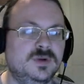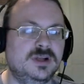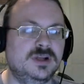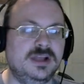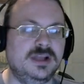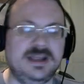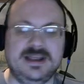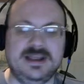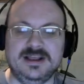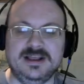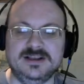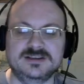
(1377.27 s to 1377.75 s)

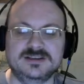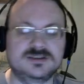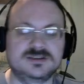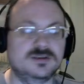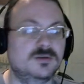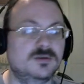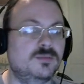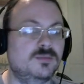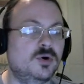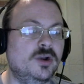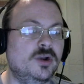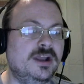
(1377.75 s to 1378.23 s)
is
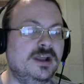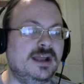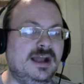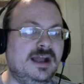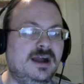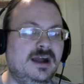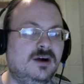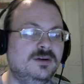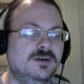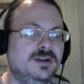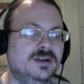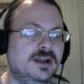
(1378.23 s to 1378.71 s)
putting
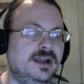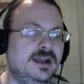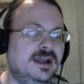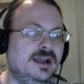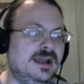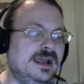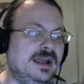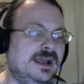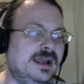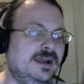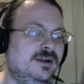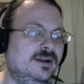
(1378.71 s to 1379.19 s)
out
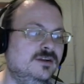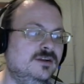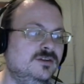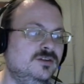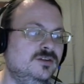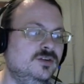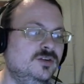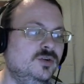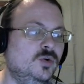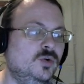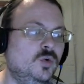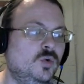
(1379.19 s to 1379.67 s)
a
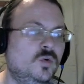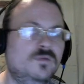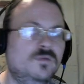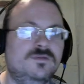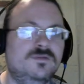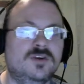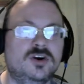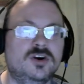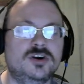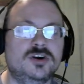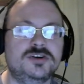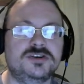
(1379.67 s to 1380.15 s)
new
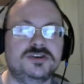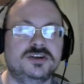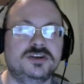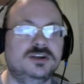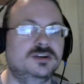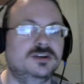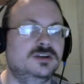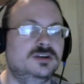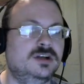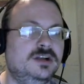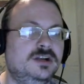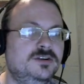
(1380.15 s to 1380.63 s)

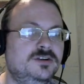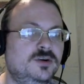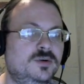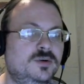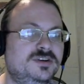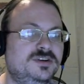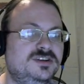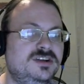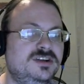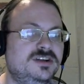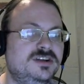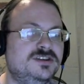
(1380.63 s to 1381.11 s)
version, a new
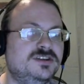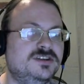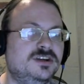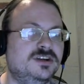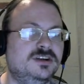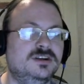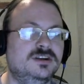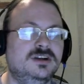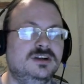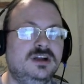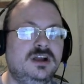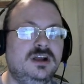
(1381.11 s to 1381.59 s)

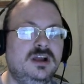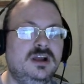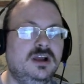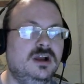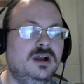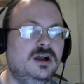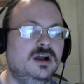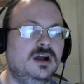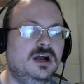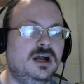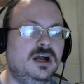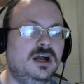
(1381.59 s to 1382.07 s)
edition
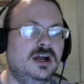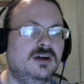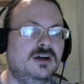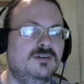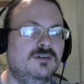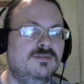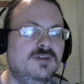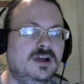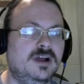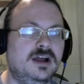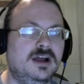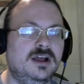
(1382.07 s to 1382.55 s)
of
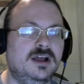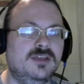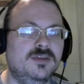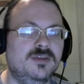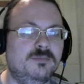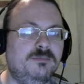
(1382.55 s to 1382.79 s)
the